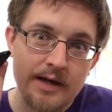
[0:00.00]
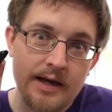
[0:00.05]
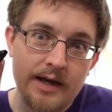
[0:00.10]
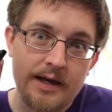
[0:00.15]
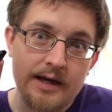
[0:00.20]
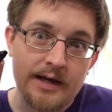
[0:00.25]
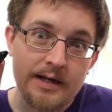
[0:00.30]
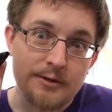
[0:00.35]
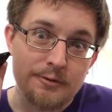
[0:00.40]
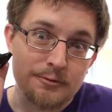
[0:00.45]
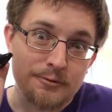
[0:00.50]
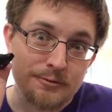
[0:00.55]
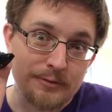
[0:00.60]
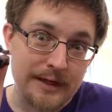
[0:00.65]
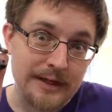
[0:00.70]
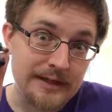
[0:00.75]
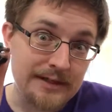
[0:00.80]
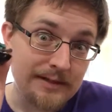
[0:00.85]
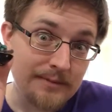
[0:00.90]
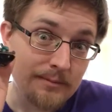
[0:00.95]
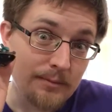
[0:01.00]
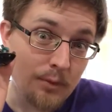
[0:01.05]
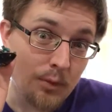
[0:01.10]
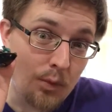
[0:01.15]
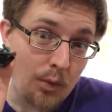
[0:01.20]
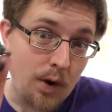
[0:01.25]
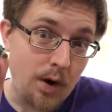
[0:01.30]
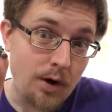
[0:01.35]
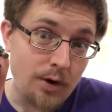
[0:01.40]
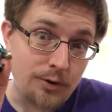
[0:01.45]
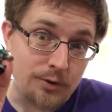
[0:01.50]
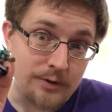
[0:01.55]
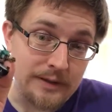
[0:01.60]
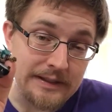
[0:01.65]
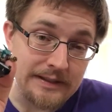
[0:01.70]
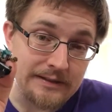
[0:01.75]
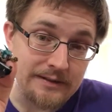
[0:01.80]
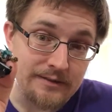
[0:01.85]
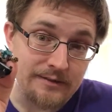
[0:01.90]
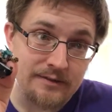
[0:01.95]
at a random
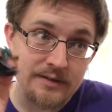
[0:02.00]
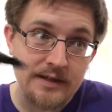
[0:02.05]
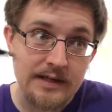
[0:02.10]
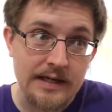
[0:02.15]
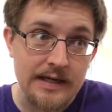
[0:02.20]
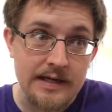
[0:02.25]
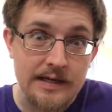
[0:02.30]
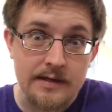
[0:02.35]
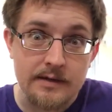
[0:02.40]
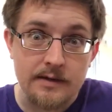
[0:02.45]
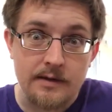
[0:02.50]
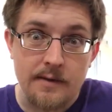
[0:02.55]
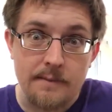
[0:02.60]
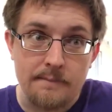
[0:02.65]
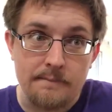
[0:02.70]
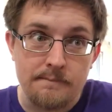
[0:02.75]
Walgreens in